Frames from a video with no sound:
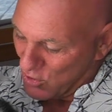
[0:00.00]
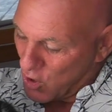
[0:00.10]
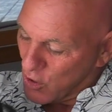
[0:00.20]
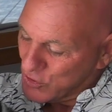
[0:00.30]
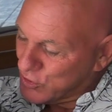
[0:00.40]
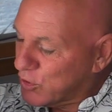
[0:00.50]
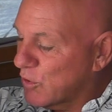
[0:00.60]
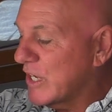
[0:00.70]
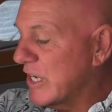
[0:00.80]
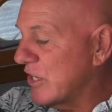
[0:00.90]
No, she's a
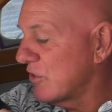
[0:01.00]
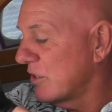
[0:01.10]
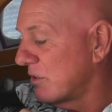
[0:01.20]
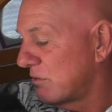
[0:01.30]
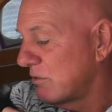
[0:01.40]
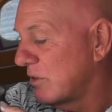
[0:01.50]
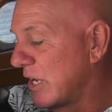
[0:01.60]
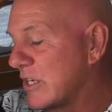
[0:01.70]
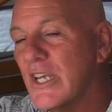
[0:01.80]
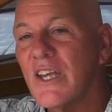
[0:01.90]
good addition,
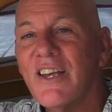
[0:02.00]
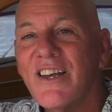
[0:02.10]
Izzy.